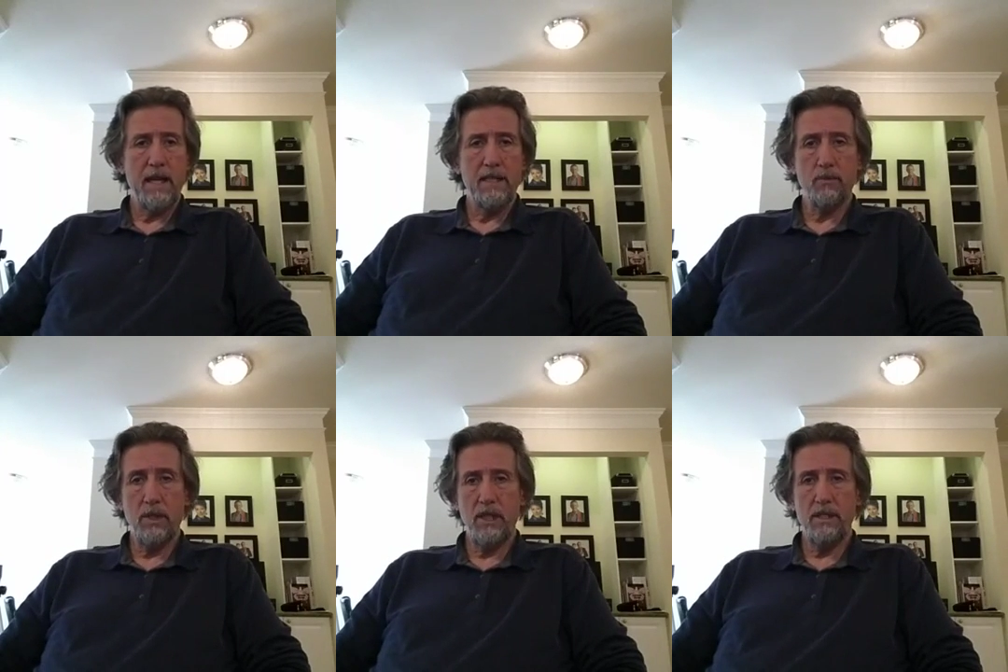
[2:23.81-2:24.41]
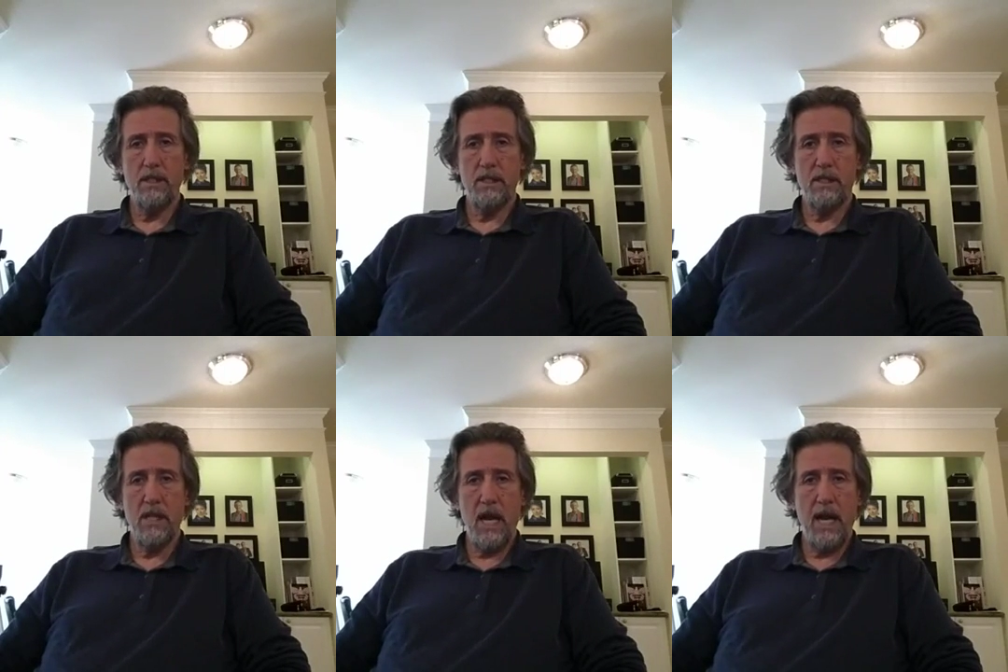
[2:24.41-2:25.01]
It's real easy to
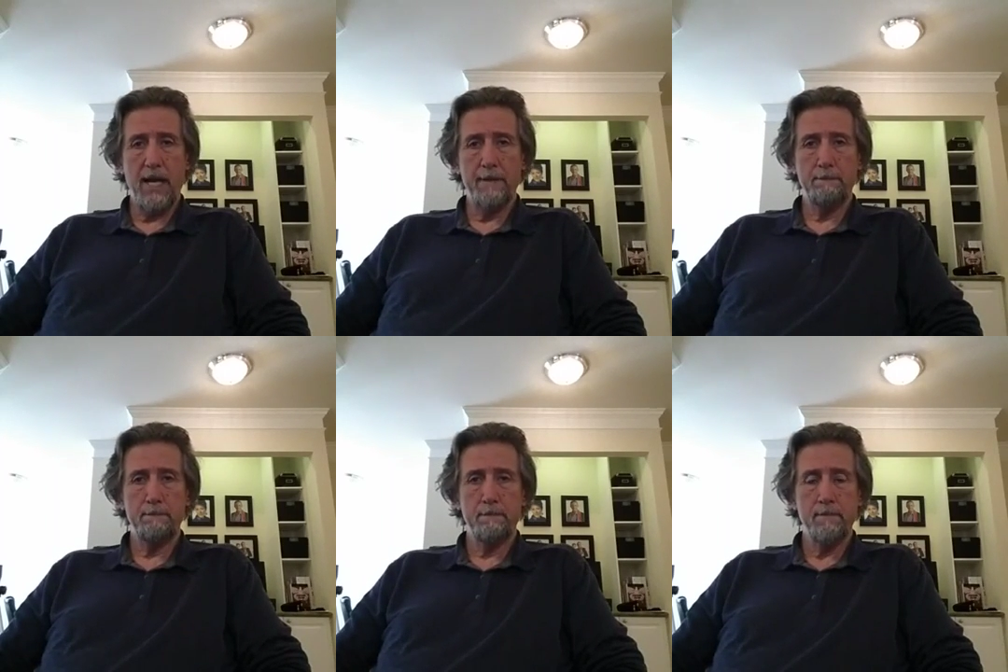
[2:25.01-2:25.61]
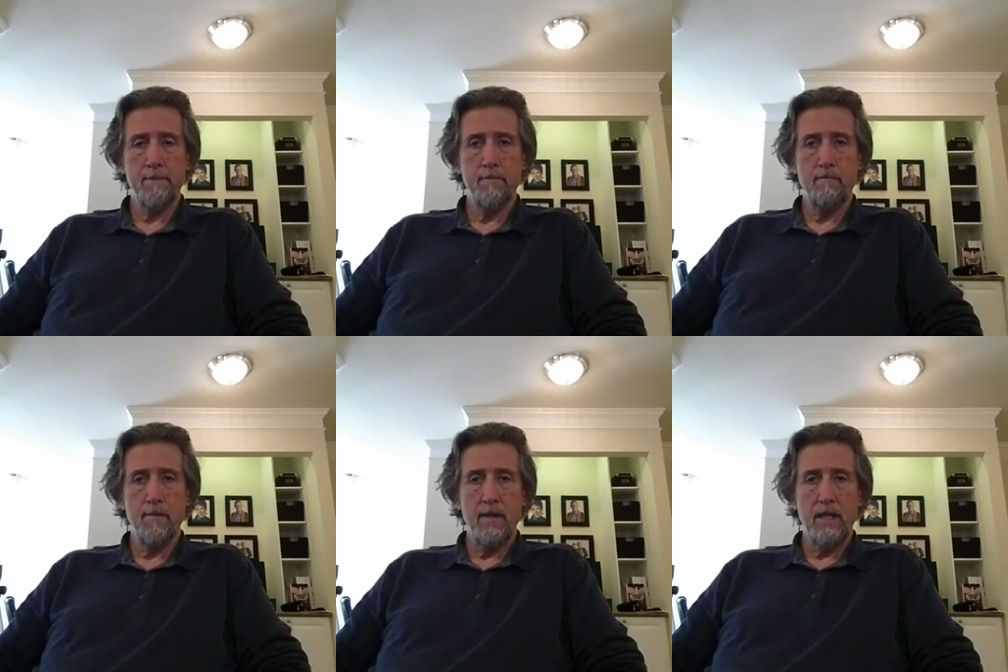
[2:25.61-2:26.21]
say
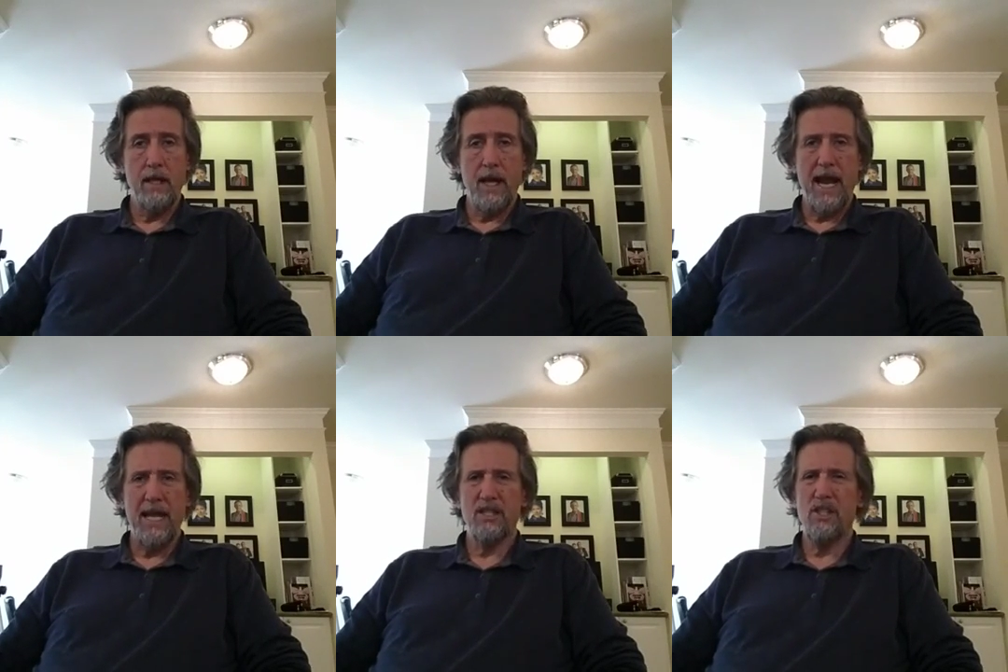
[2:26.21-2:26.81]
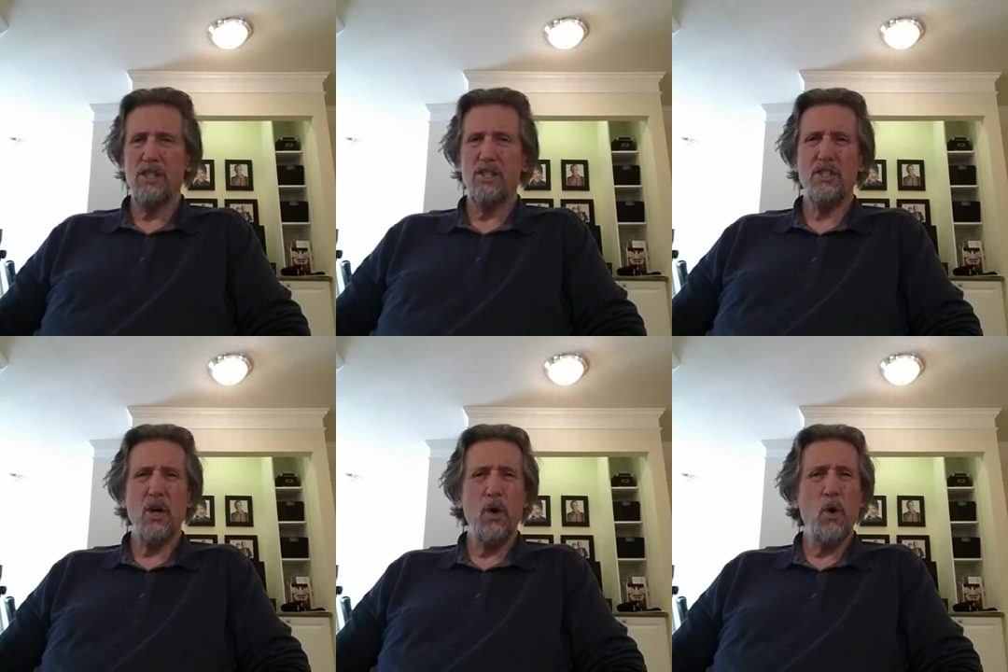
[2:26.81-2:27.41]
and
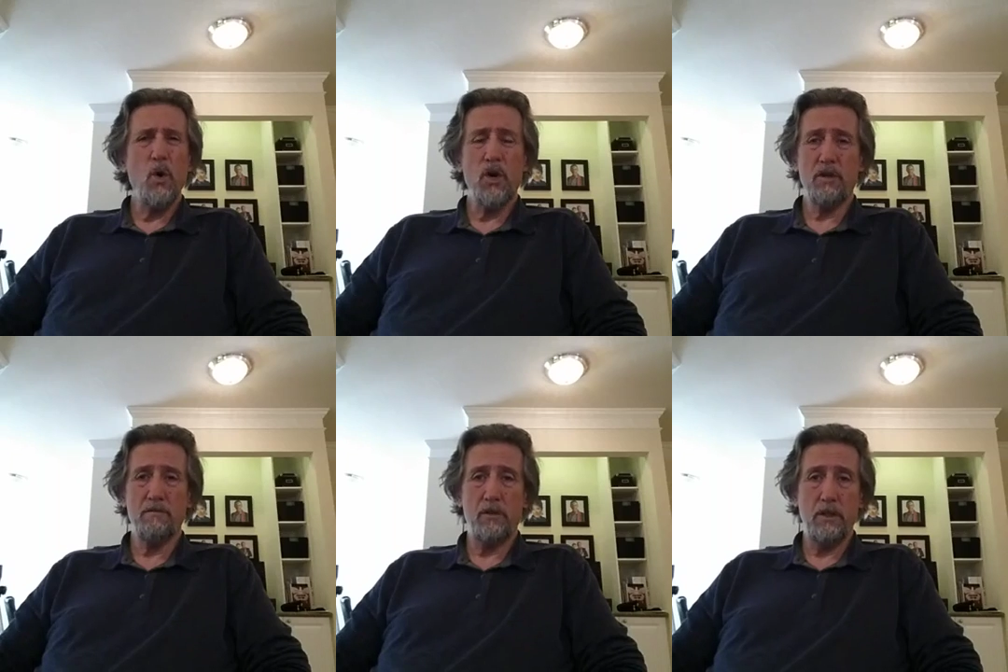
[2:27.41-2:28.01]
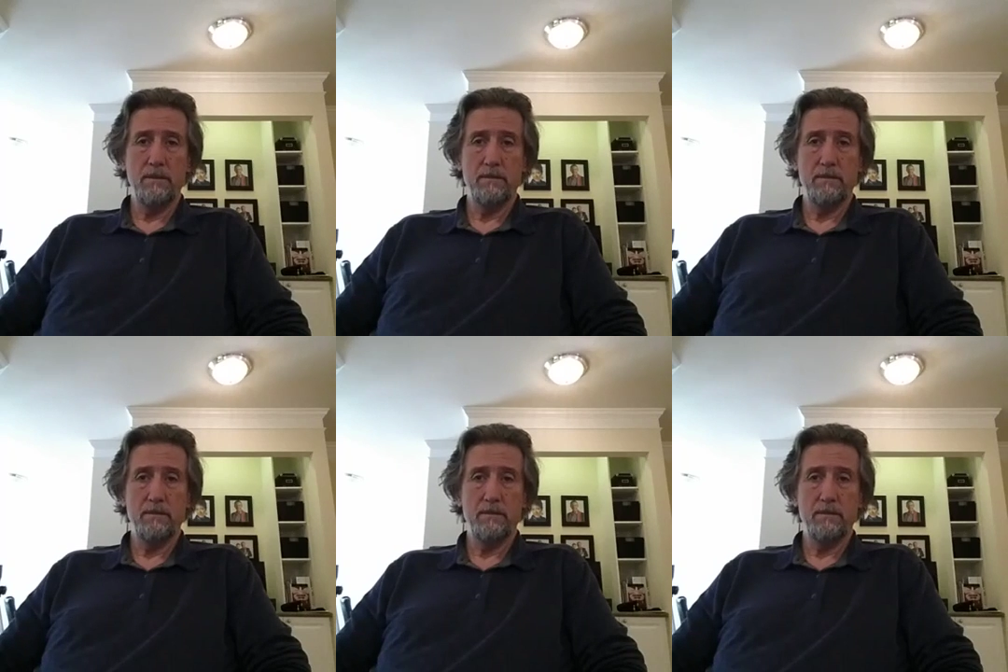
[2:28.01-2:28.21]
so hurtful.